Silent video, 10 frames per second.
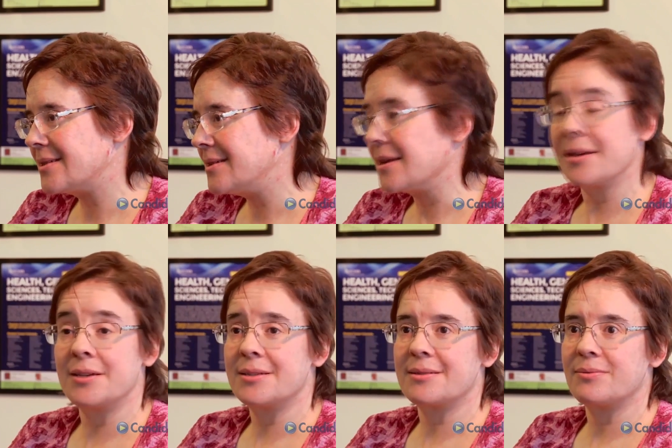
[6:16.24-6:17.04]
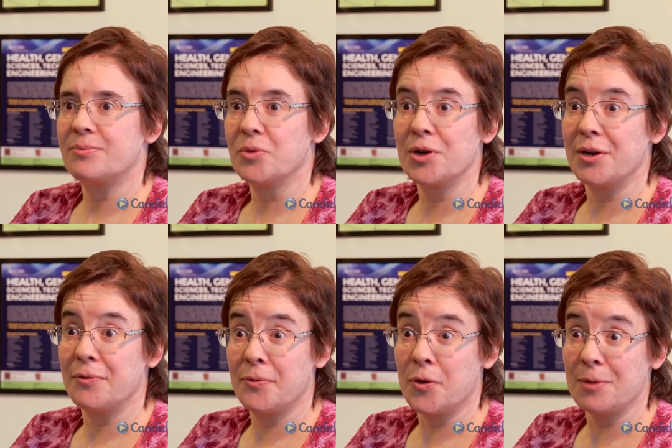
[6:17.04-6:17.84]
nothing is working
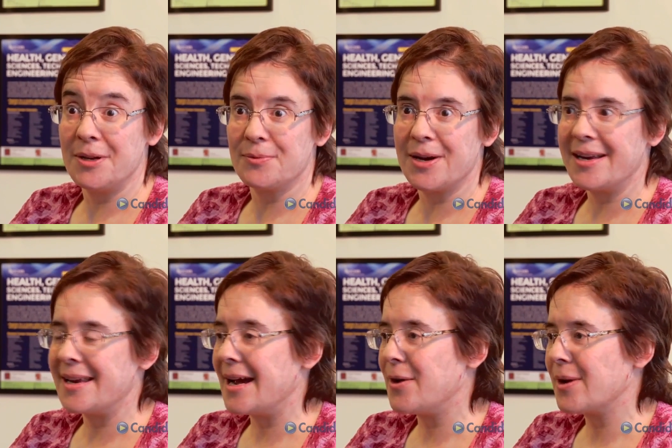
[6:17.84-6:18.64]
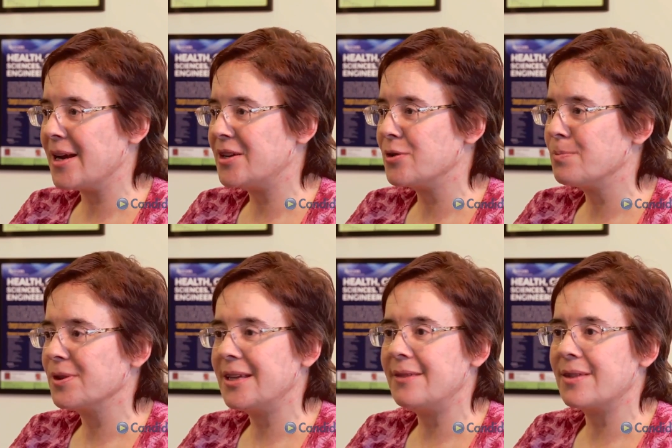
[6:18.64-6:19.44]
for me right now and I don't
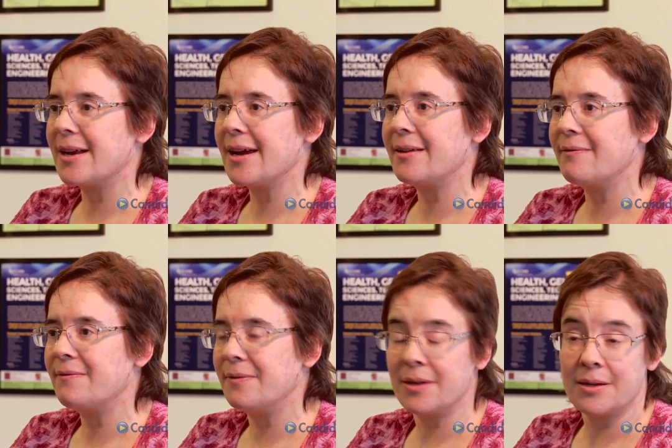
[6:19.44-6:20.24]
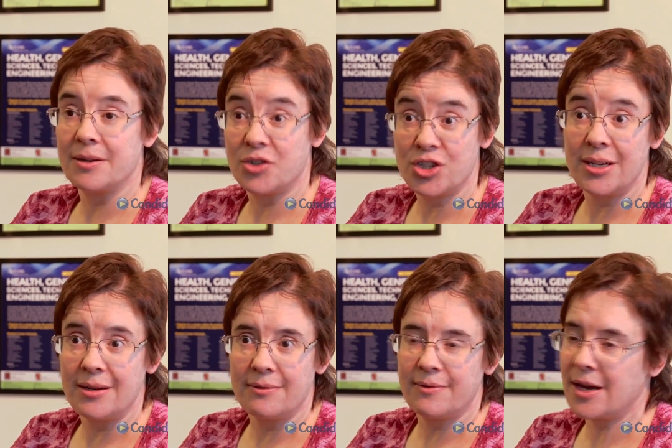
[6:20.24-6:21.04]
believe that I can
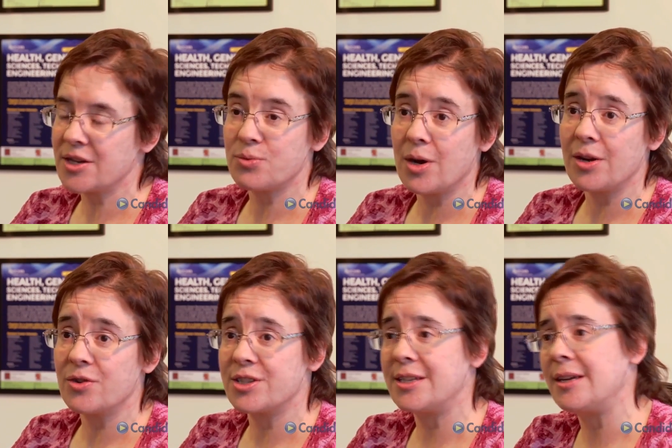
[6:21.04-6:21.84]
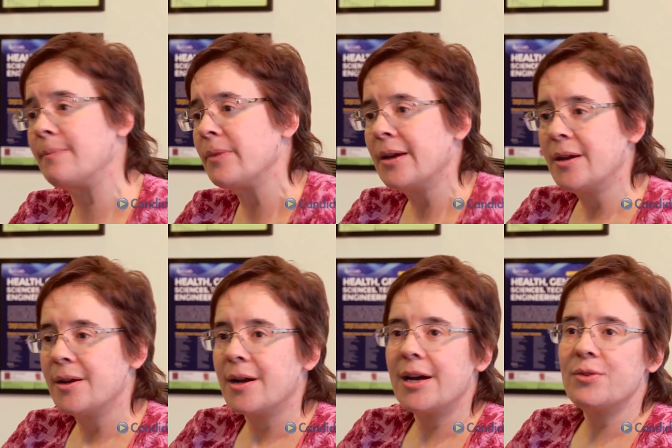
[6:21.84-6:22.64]
achieve X, Y, or Z.
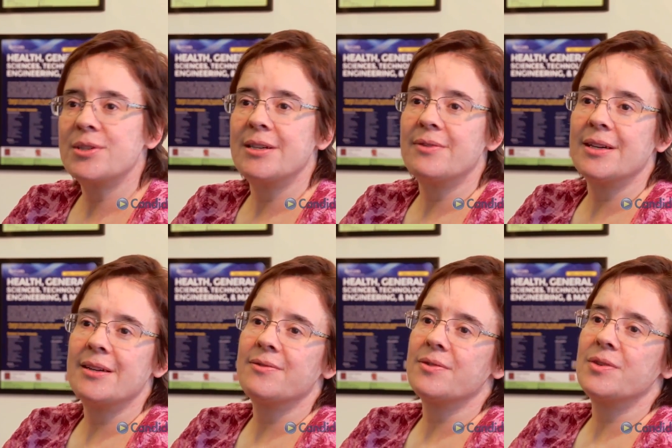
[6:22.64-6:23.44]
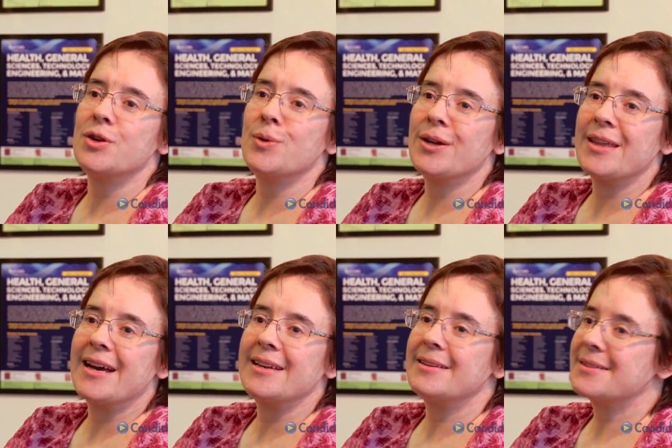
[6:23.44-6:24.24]
I always give the gift of knowing
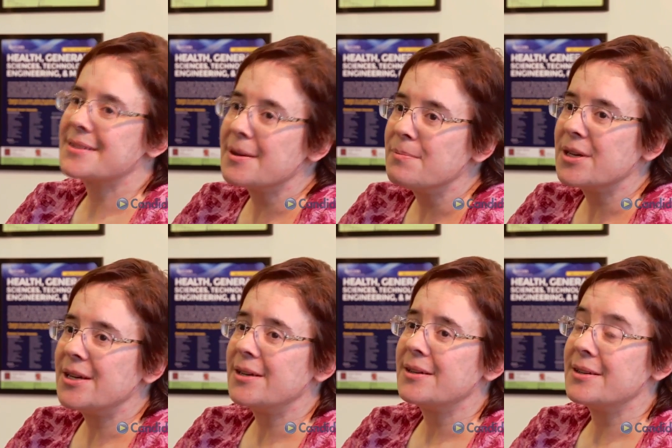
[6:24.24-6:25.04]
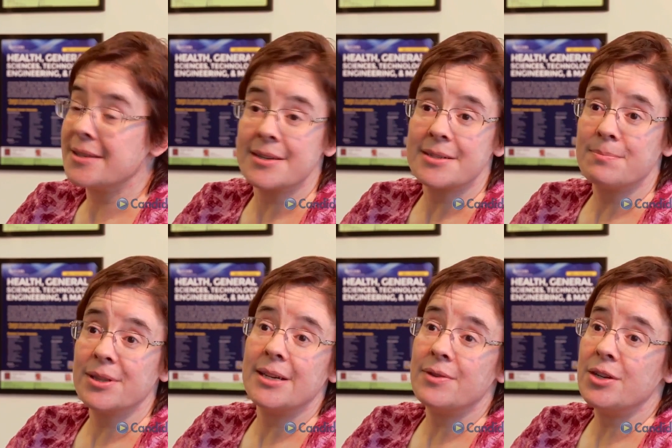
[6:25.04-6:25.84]
that somebody does
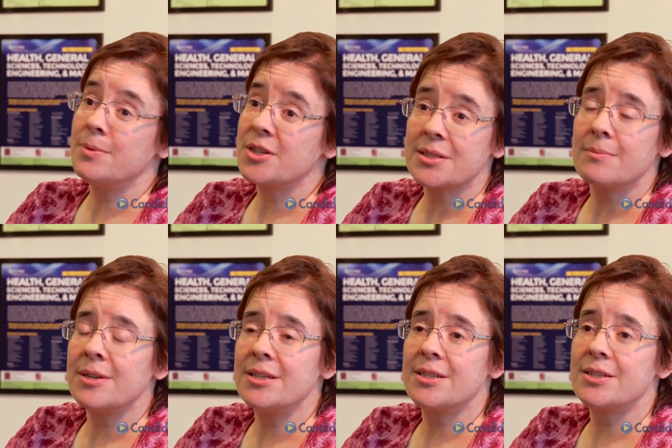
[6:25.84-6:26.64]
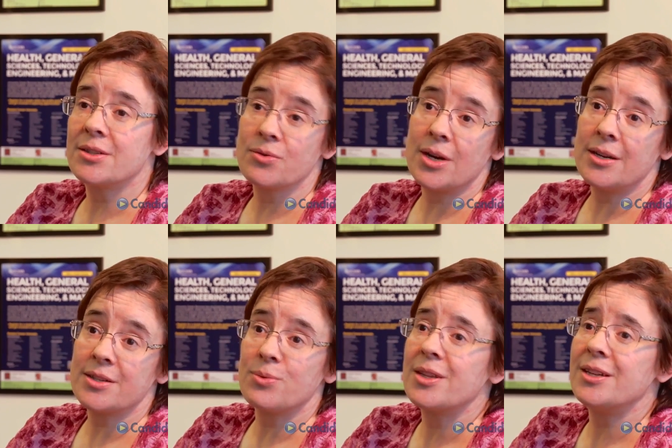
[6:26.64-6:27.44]
believe in you because somebody sees the
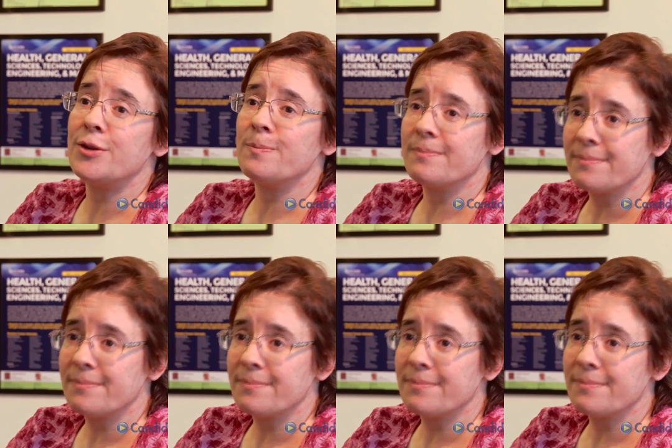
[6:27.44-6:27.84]
greatness within you.